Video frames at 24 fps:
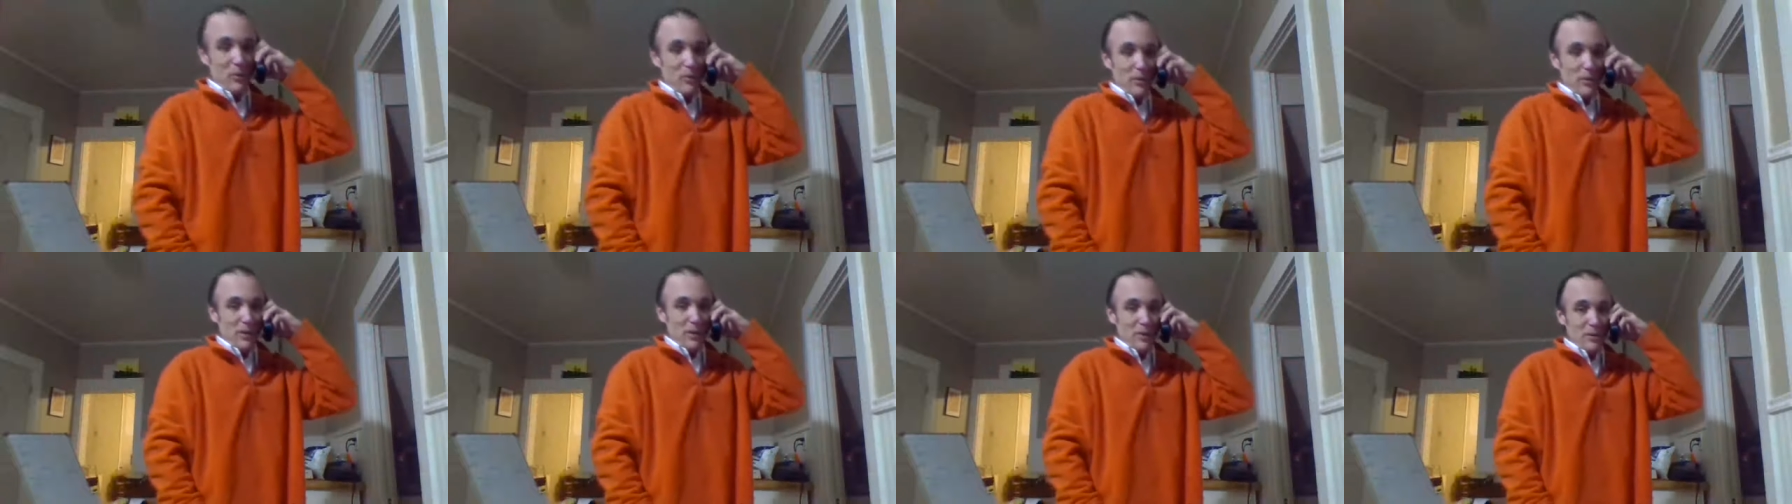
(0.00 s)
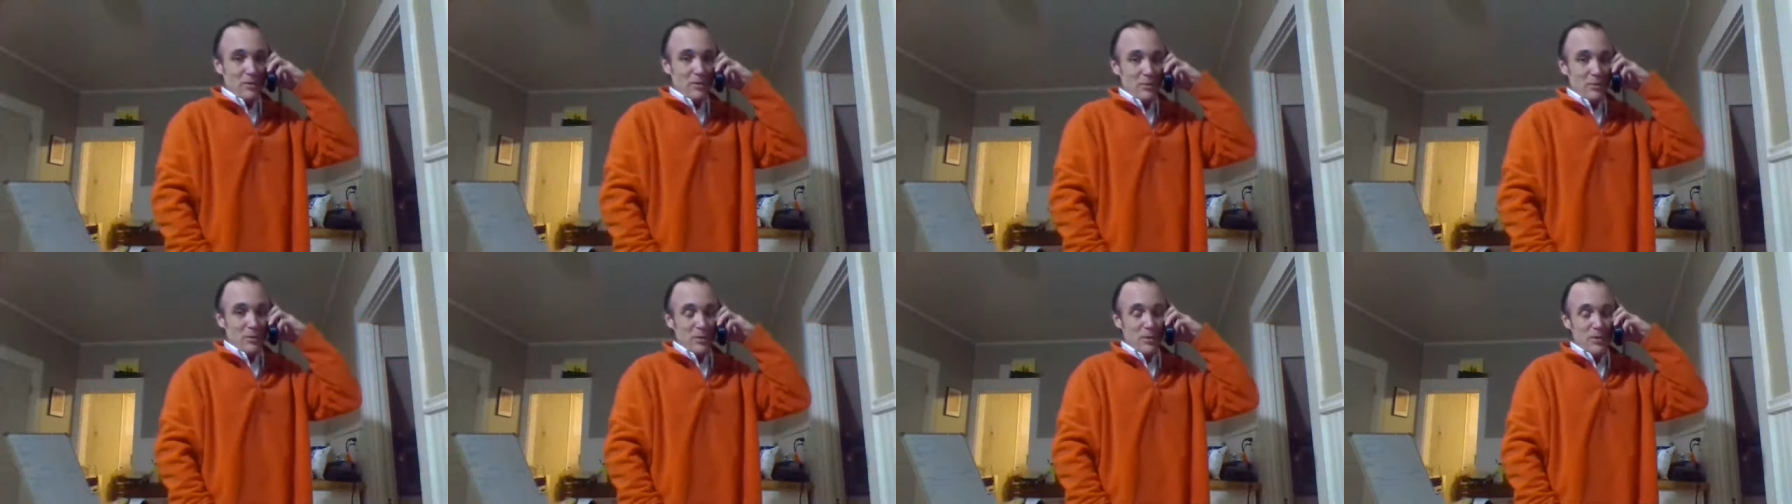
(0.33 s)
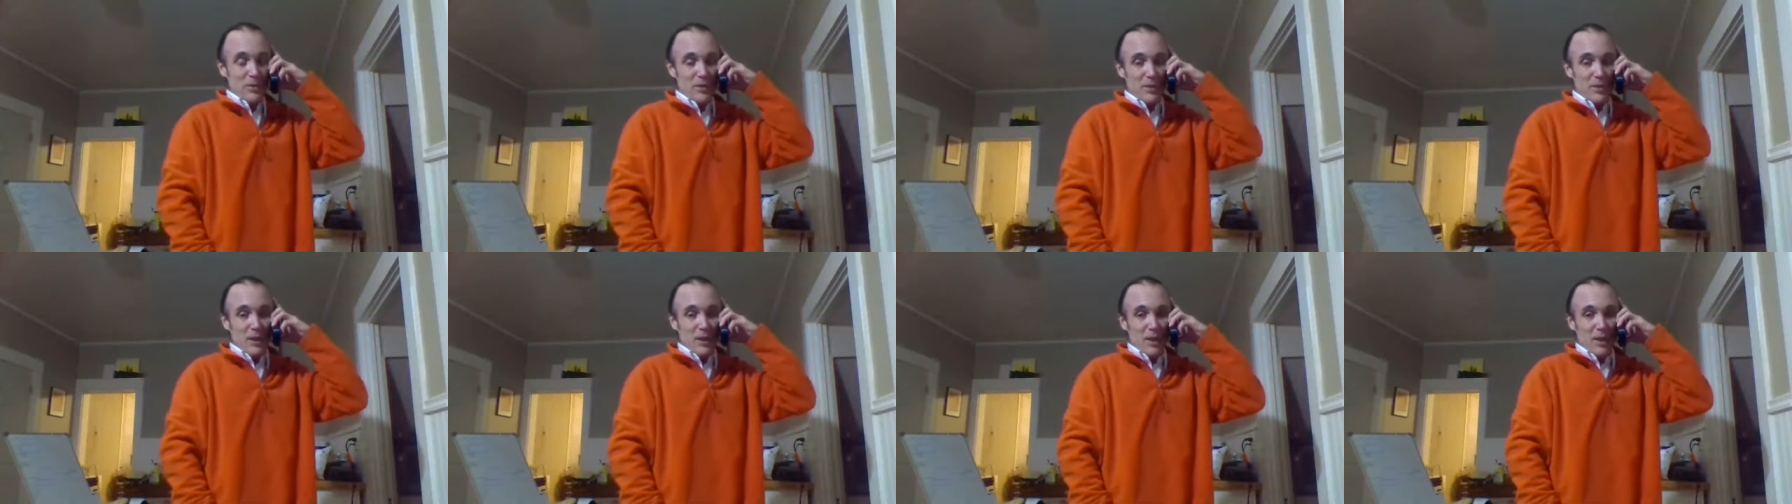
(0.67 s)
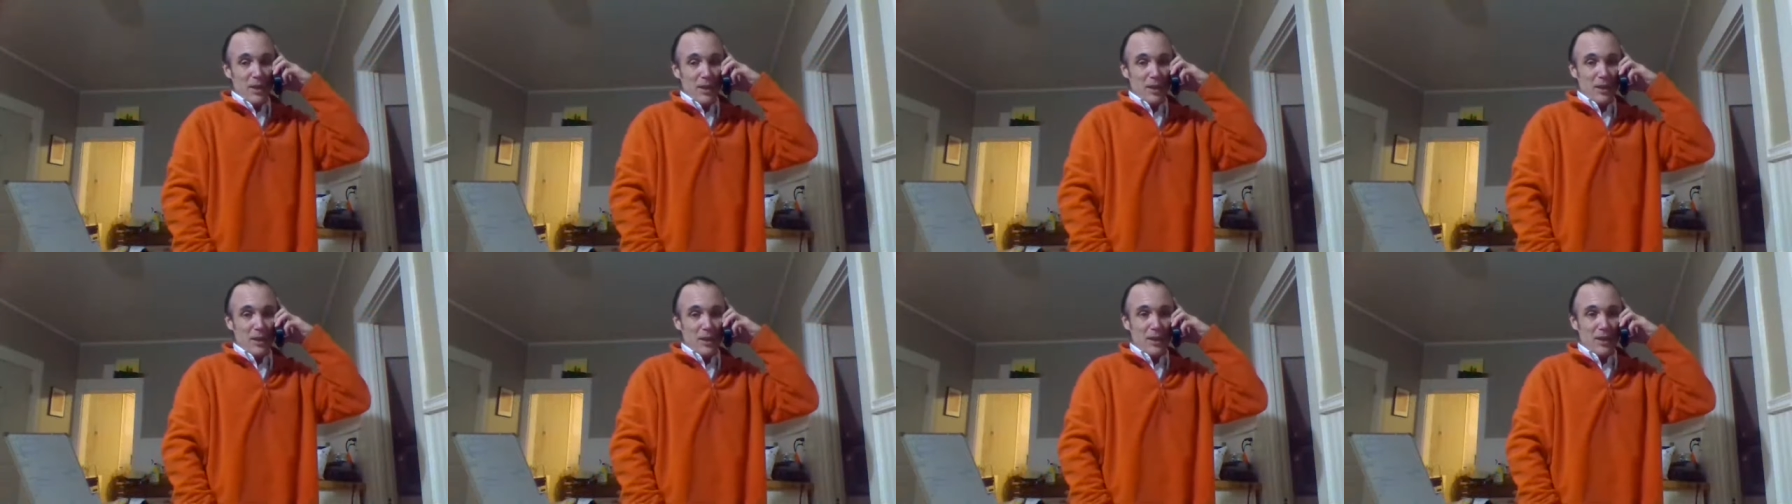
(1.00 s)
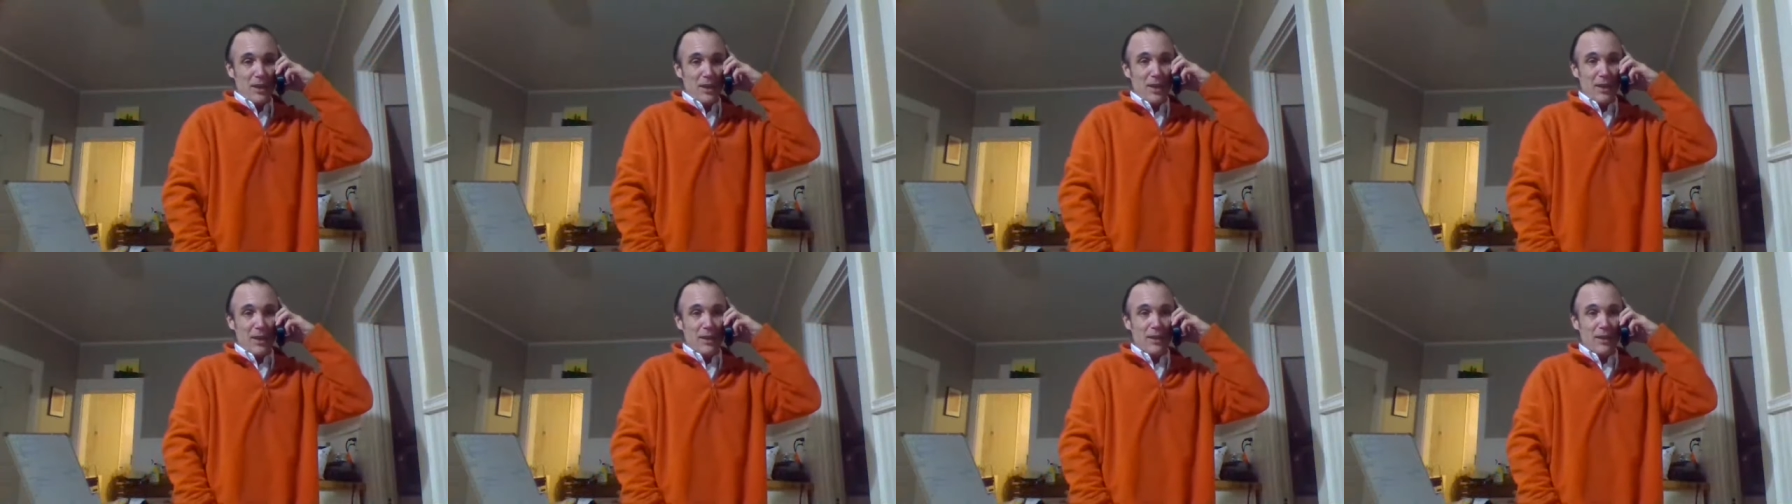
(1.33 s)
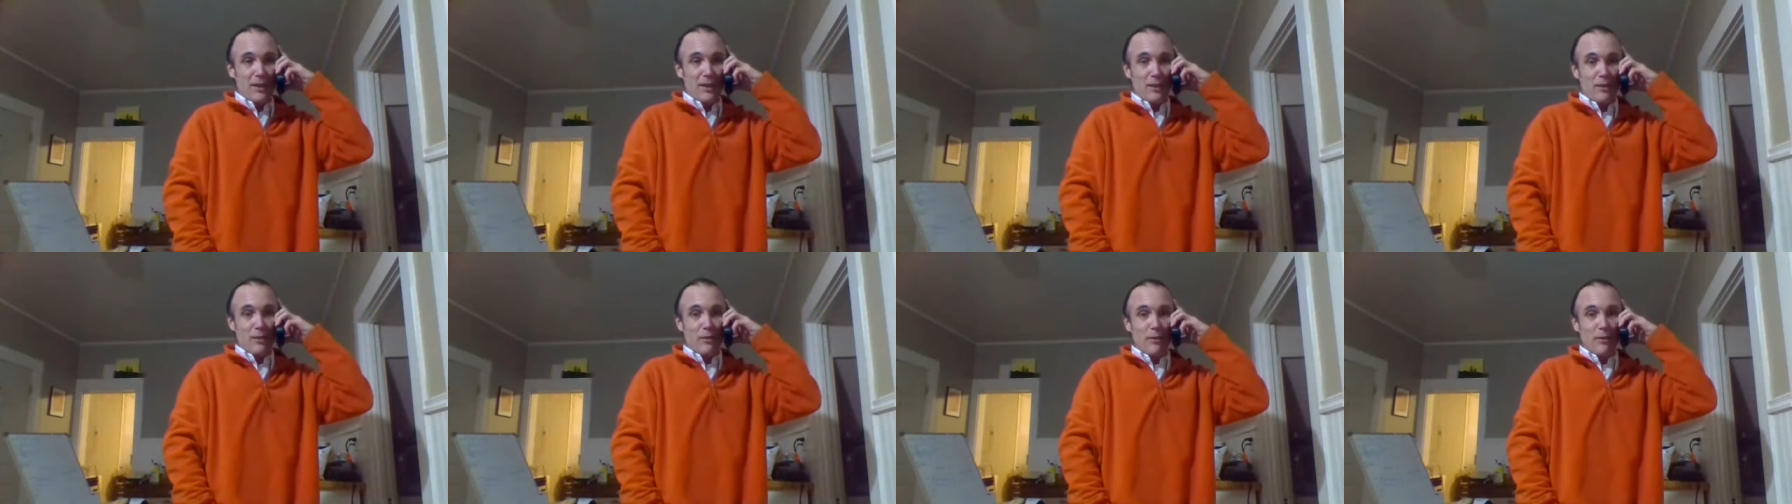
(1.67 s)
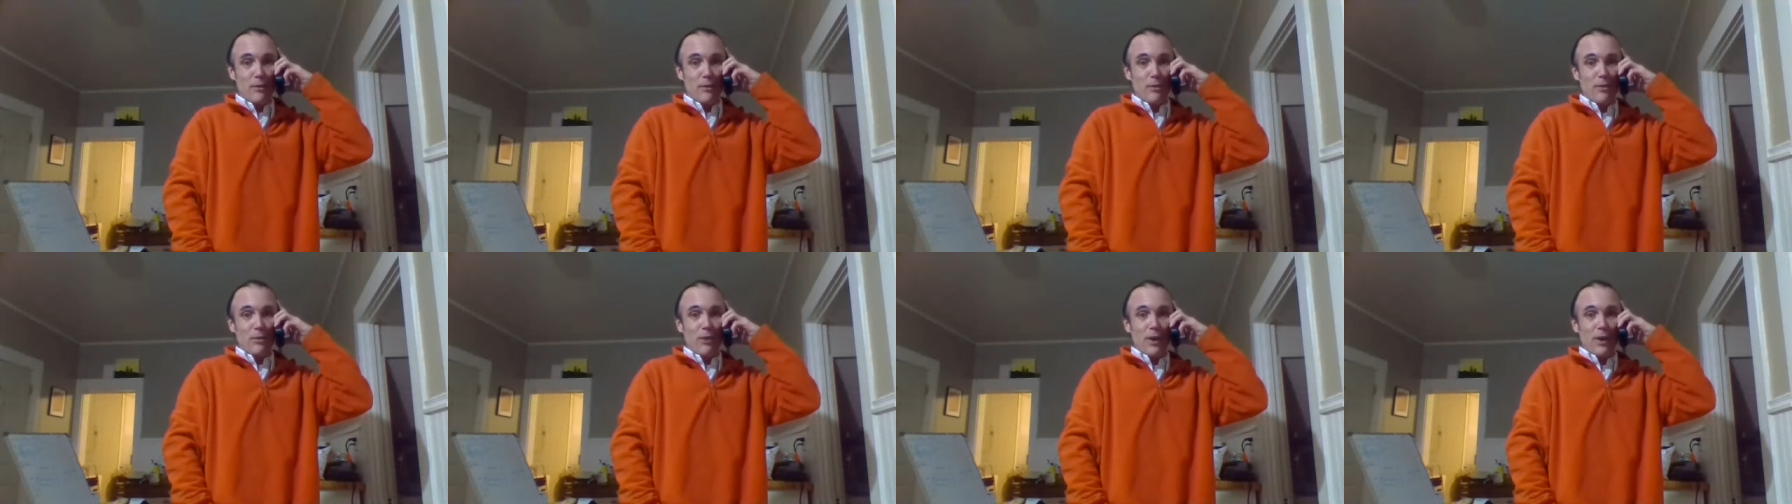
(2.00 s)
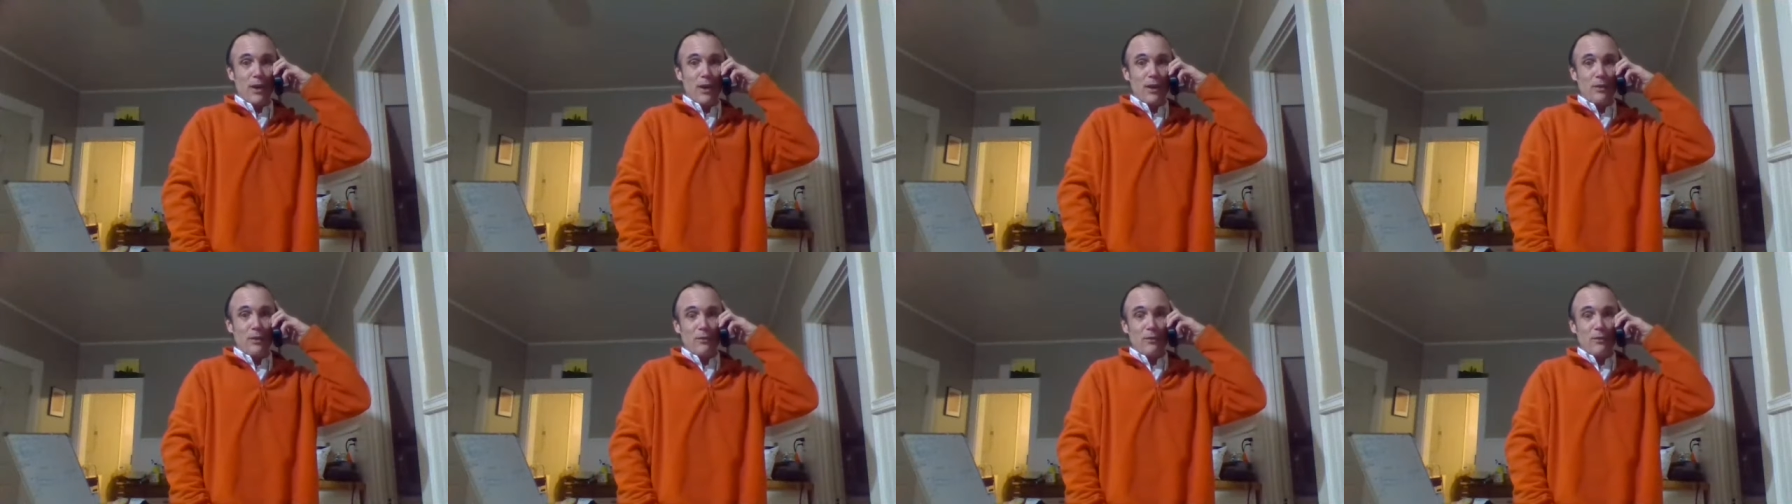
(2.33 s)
because we stay connected through prayer.